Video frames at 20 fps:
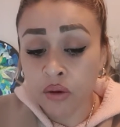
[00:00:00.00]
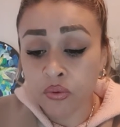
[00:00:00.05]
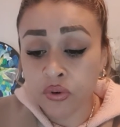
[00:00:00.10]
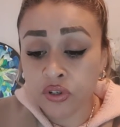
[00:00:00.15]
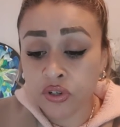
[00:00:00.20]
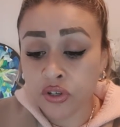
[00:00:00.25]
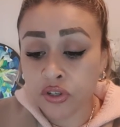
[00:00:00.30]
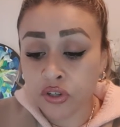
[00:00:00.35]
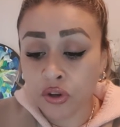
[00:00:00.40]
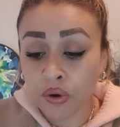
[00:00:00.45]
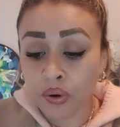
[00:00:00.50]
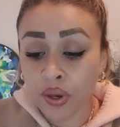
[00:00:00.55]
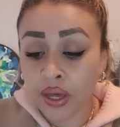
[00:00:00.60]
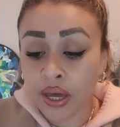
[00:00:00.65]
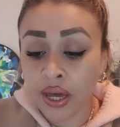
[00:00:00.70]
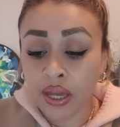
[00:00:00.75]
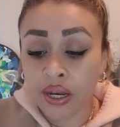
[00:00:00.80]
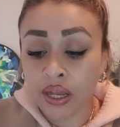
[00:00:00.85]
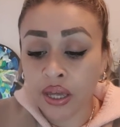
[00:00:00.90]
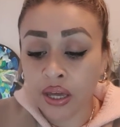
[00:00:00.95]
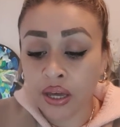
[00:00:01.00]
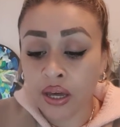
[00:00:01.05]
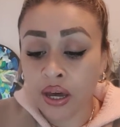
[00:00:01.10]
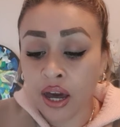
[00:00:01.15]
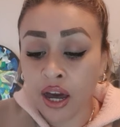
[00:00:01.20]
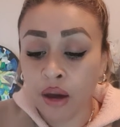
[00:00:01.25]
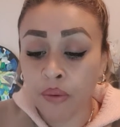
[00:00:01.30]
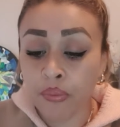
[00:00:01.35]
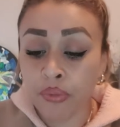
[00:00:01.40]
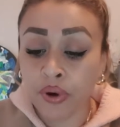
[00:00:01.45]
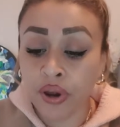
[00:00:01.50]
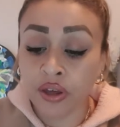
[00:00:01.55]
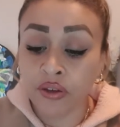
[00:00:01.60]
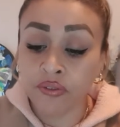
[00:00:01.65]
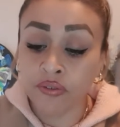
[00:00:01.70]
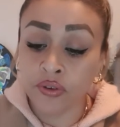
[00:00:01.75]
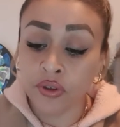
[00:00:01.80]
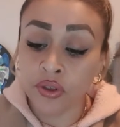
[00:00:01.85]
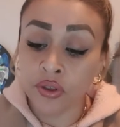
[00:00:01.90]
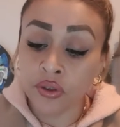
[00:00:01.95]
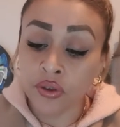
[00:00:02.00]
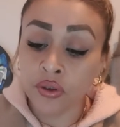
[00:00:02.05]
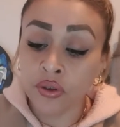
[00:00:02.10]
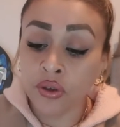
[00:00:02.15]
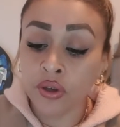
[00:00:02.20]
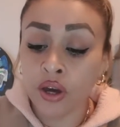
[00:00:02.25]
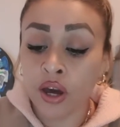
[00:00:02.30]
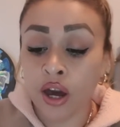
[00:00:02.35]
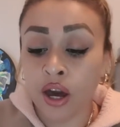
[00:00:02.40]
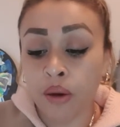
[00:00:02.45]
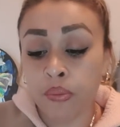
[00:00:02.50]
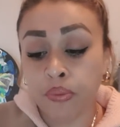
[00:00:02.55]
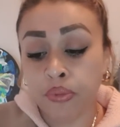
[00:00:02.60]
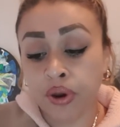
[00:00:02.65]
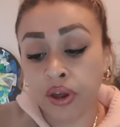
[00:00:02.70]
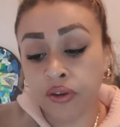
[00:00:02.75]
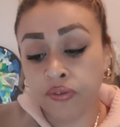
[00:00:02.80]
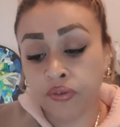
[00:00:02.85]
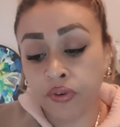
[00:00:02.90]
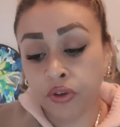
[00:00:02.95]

which is creating heartbreak for you heartbreak